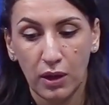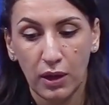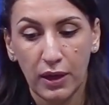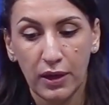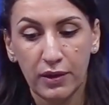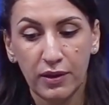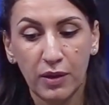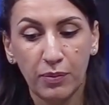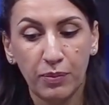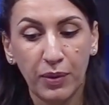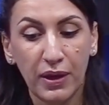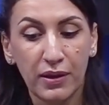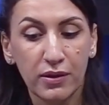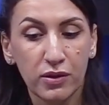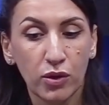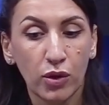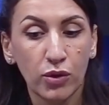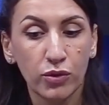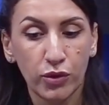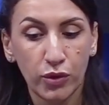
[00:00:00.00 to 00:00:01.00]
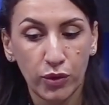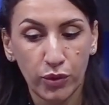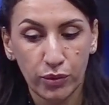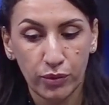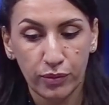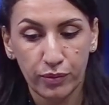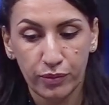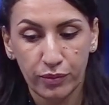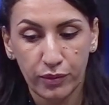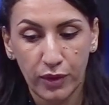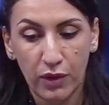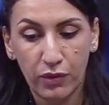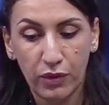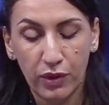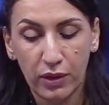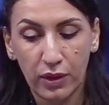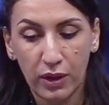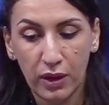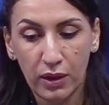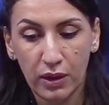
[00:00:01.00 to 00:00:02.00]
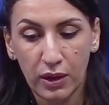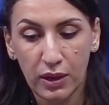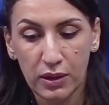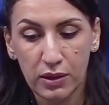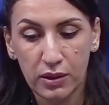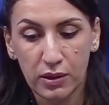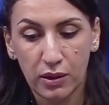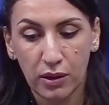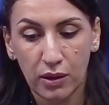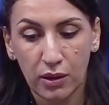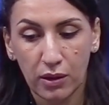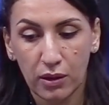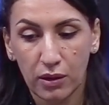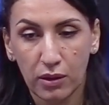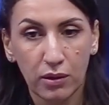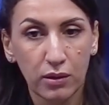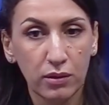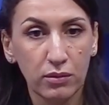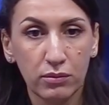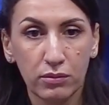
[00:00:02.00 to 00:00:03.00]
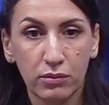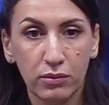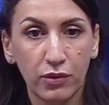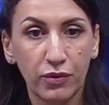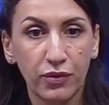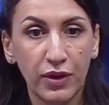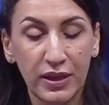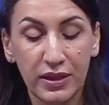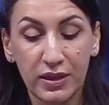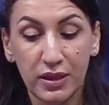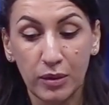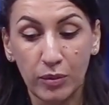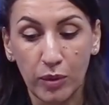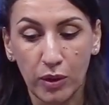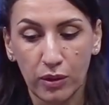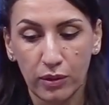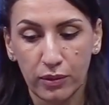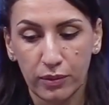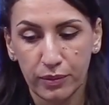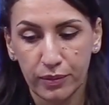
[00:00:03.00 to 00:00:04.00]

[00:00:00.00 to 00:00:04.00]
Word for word: it depends on you. Everything is uh, flexible.